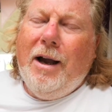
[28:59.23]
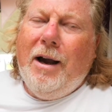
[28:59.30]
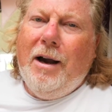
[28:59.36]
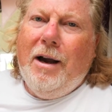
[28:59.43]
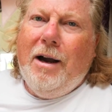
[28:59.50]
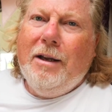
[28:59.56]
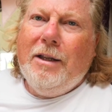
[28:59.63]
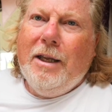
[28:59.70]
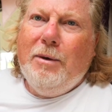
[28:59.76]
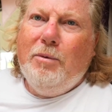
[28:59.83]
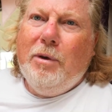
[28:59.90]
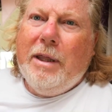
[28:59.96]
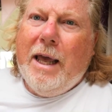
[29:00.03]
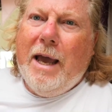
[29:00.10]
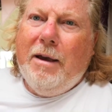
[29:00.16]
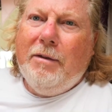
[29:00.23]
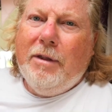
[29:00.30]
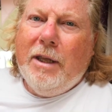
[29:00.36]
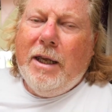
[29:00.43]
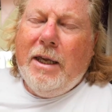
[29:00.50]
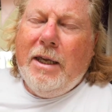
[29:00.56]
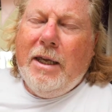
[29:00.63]
I think without
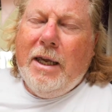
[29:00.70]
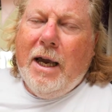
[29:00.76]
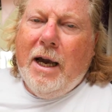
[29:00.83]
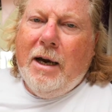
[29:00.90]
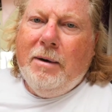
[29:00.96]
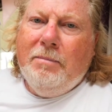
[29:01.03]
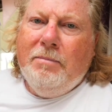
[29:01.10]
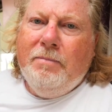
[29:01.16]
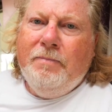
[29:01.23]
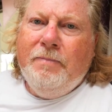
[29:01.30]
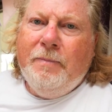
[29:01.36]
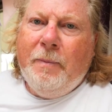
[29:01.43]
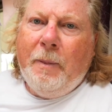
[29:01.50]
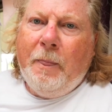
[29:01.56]
the um,